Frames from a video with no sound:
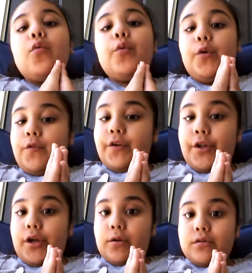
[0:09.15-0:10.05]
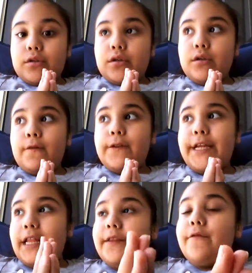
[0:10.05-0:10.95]
Real videos.
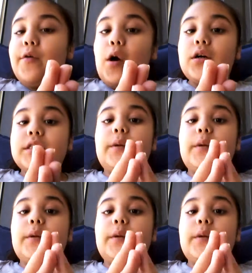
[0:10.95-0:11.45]
Daily vlogs.